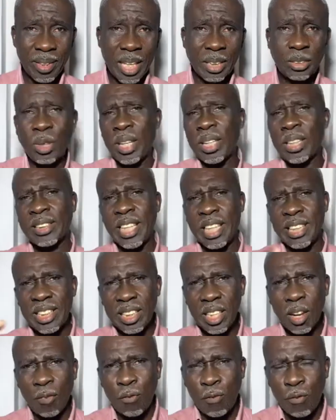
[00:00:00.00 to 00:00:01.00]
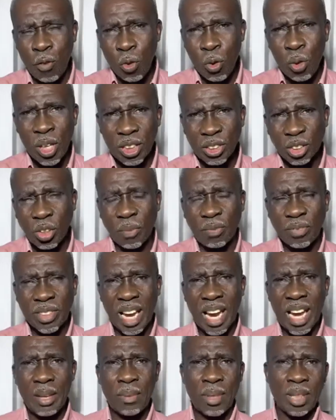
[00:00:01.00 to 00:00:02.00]
That's why he said in the fullness of
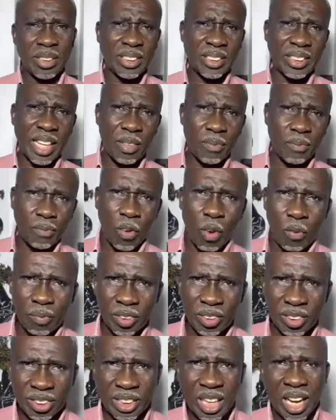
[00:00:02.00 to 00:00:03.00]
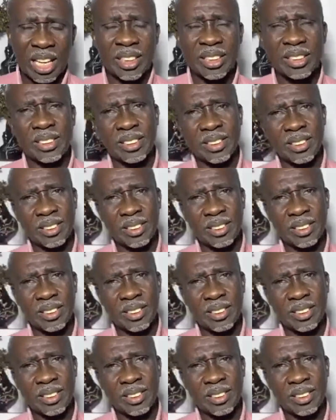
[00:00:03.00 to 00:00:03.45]
time he sent forth his son.